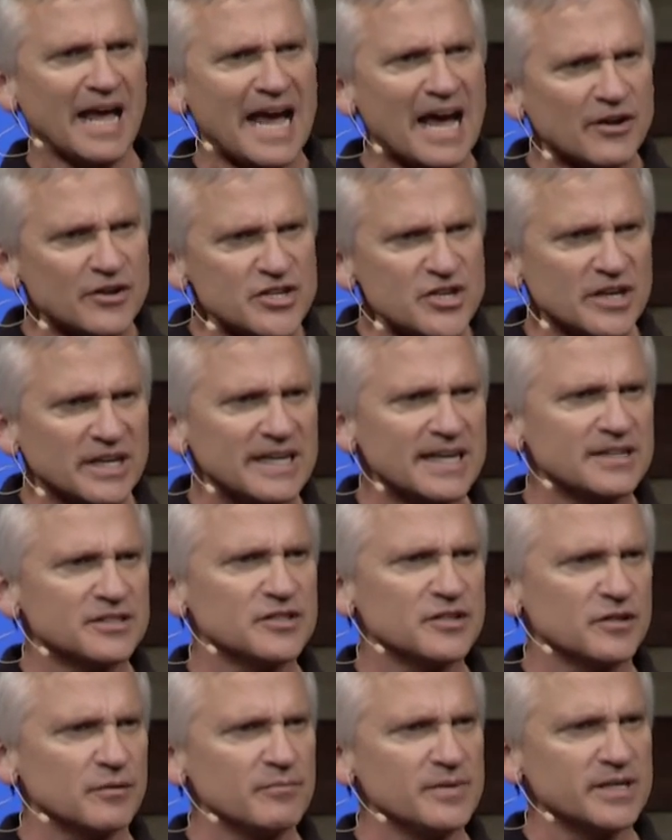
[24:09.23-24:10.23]
How do you get
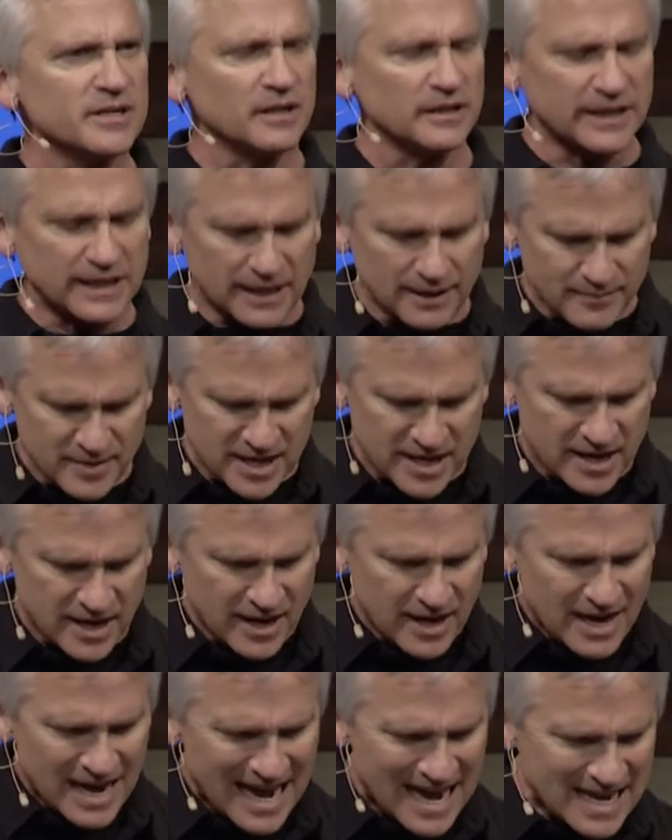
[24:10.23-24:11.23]
to the middle? And let me
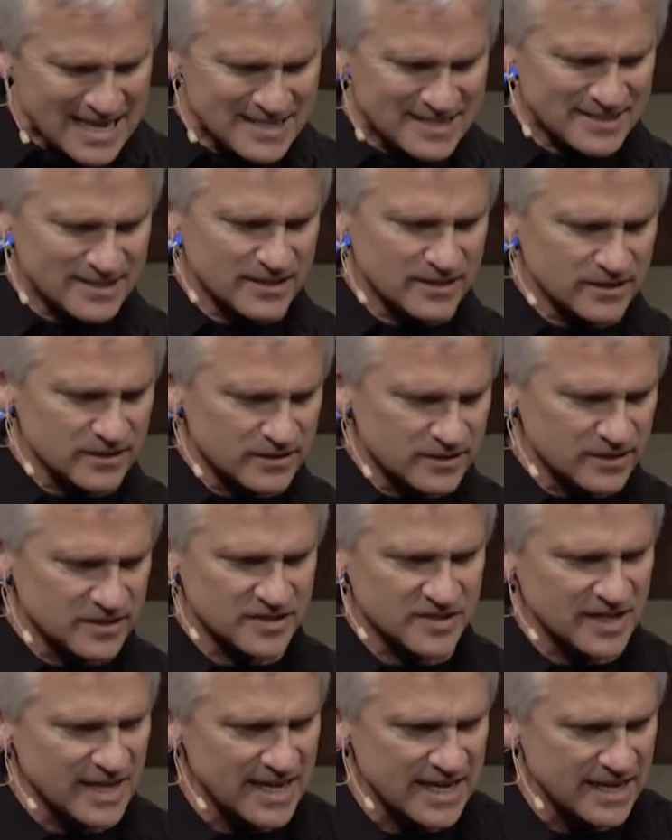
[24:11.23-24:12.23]
hasten to
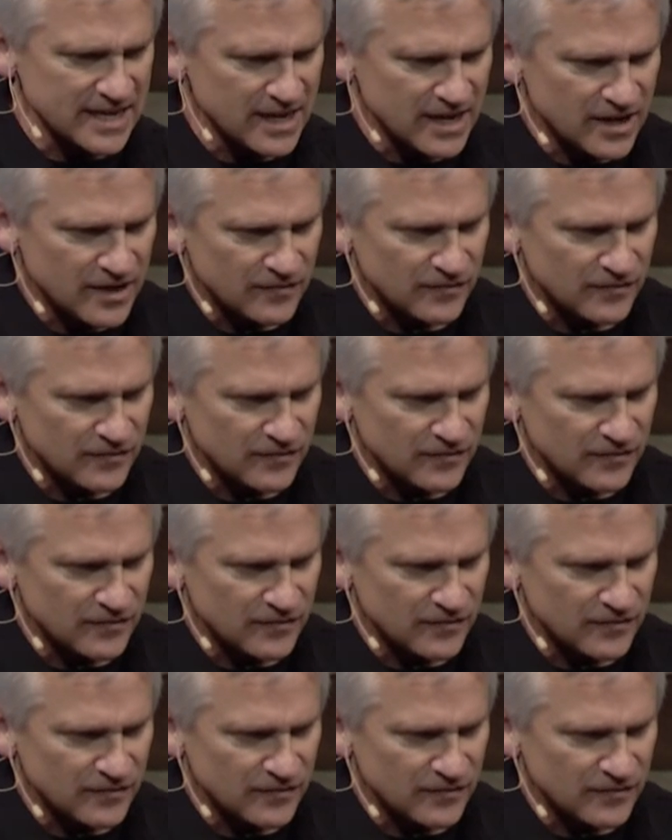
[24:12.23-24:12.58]
say